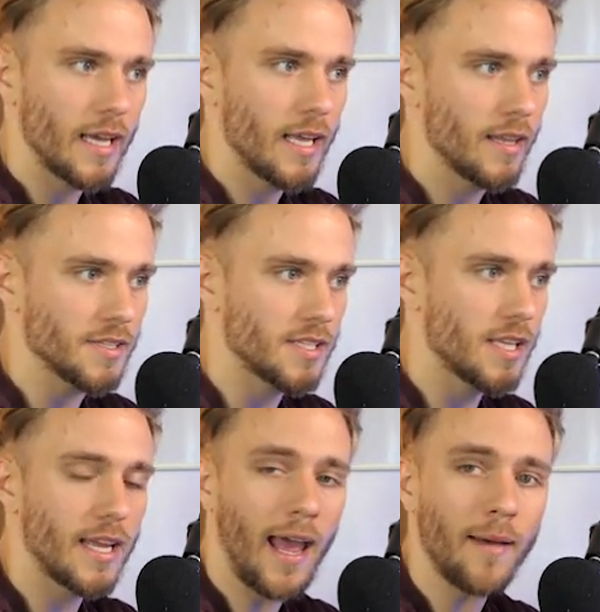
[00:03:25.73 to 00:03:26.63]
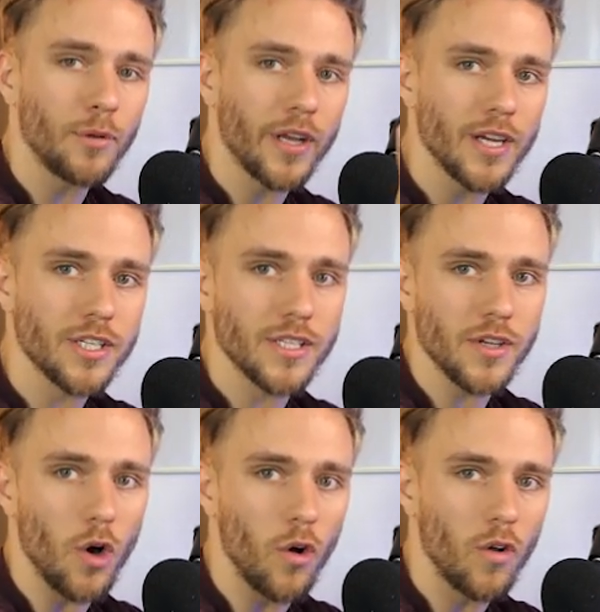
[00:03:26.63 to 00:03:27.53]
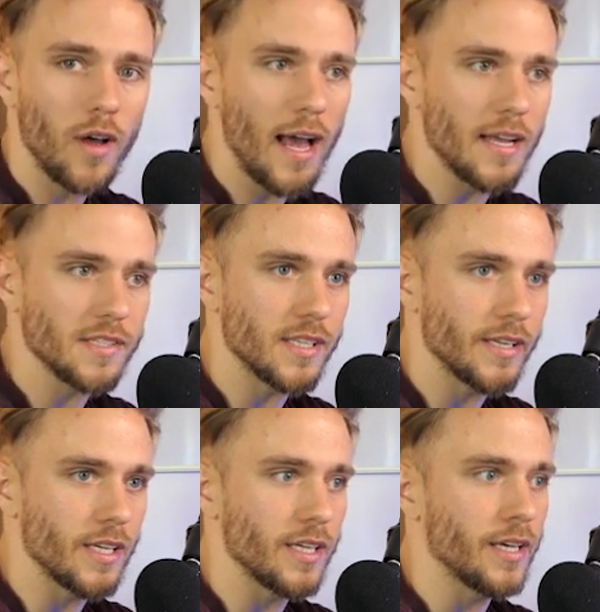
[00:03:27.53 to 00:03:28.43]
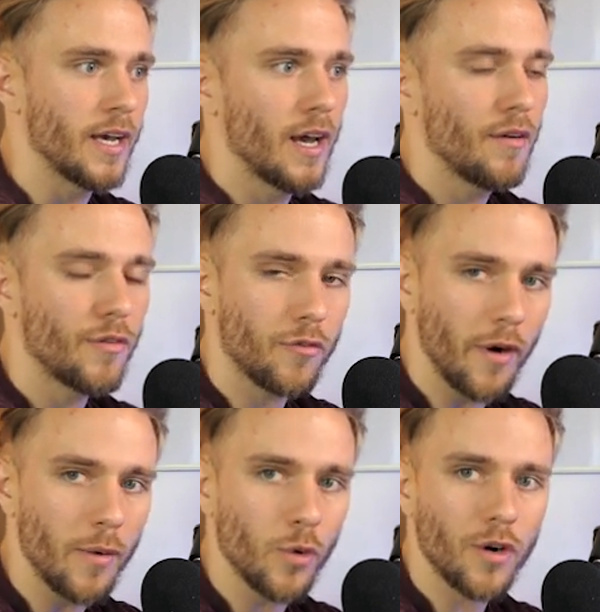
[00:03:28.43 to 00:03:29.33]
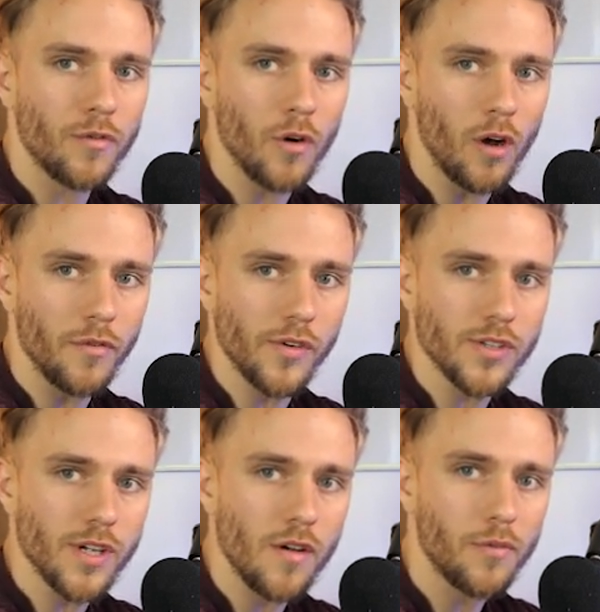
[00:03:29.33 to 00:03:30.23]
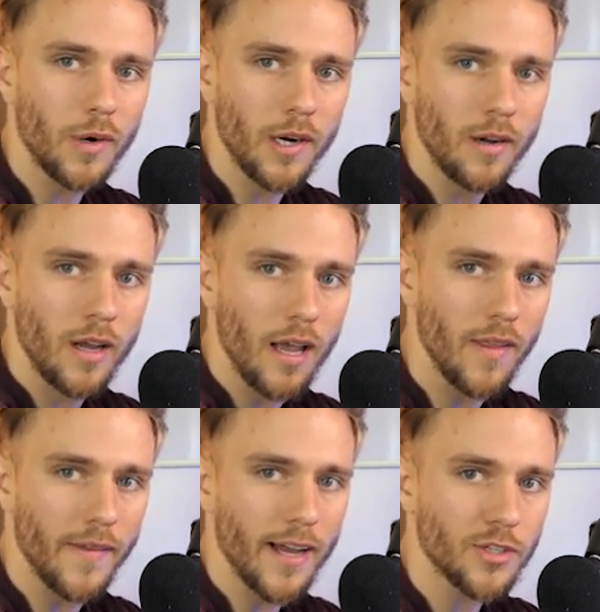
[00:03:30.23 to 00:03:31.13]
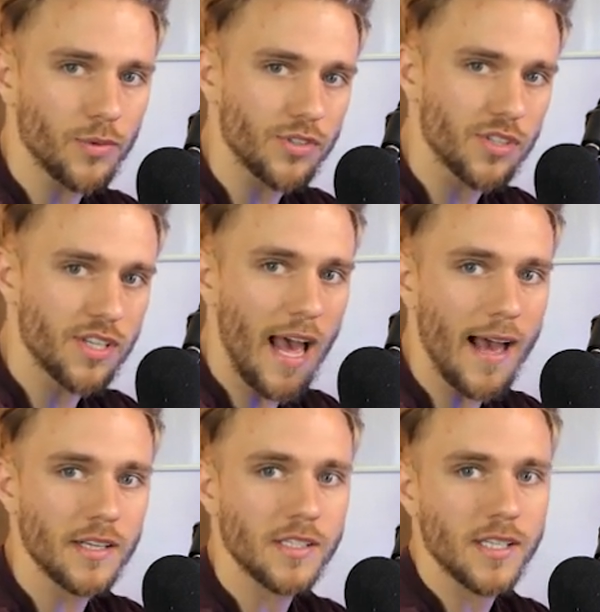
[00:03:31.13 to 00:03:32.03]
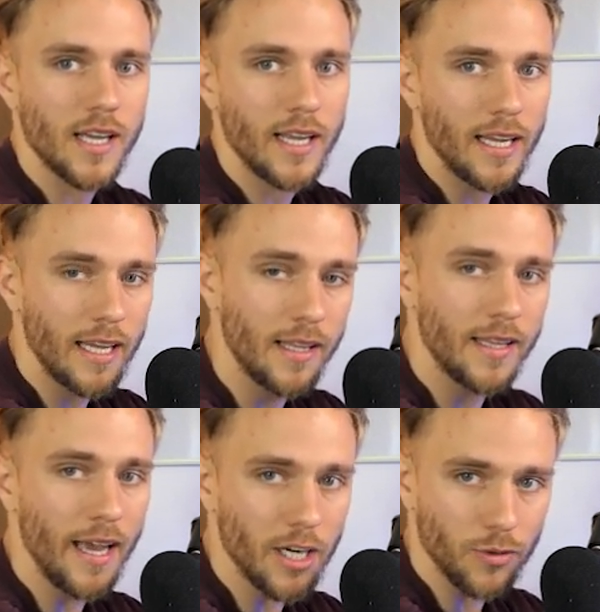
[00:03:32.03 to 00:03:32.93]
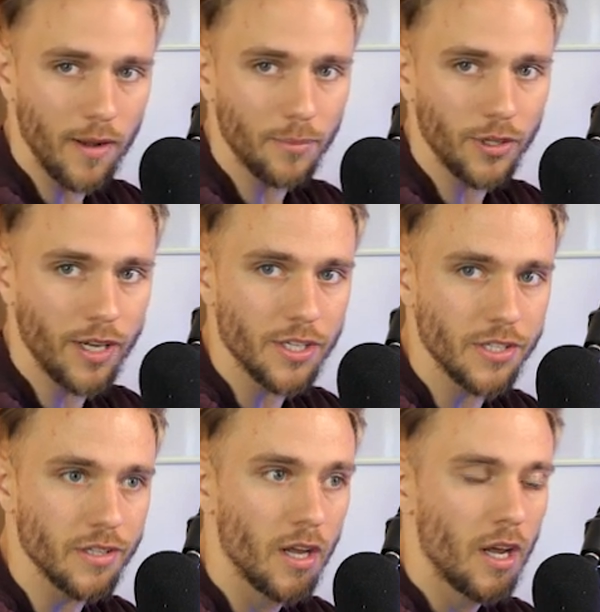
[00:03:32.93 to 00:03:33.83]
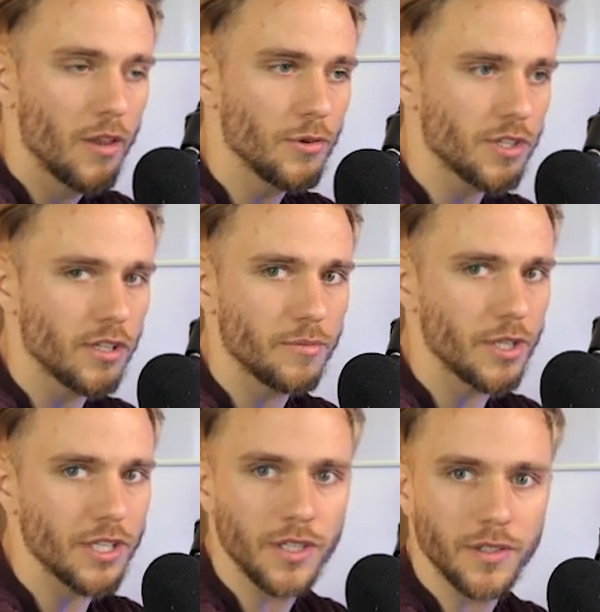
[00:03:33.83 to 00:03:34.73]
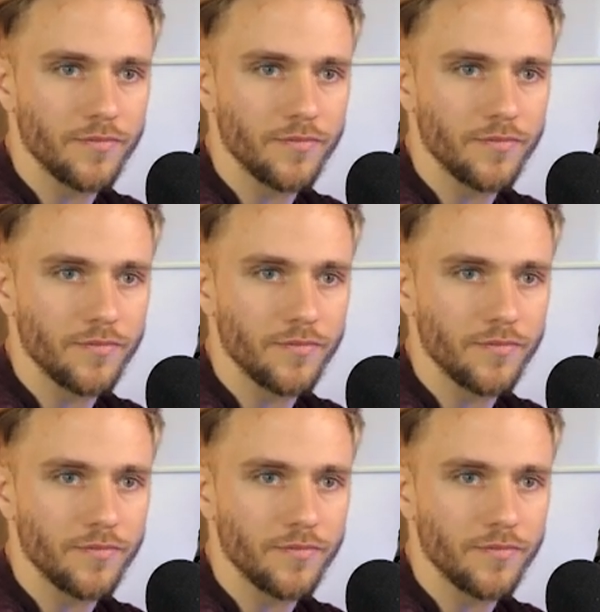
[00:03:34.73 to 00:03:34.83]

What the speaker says: the CDK application as a whole as the framework for all of your software, and then the actual stacks in the actual application, those are going to be